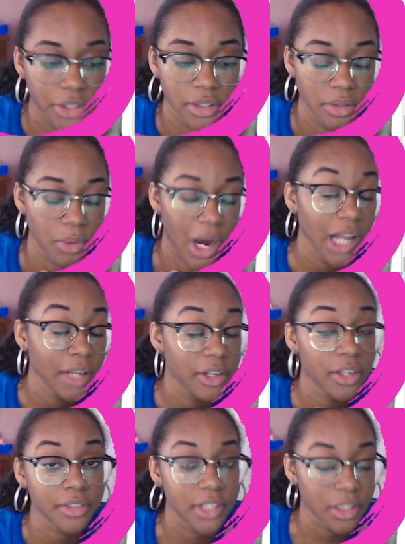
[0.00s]
all I could
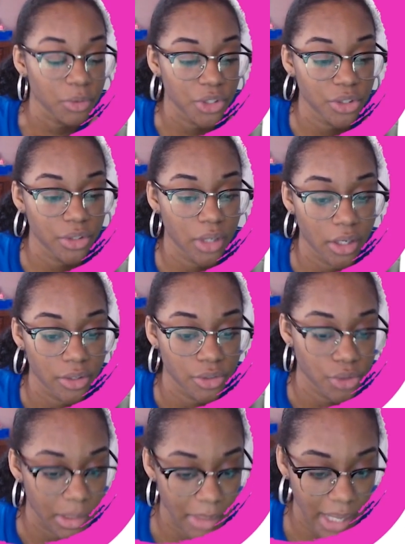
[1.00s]
have done was
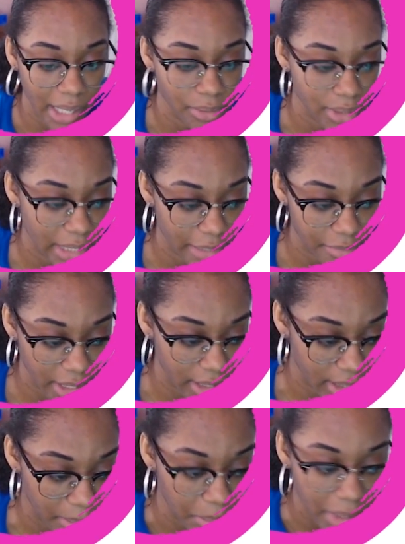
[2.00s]
stream. I had no time for editing. But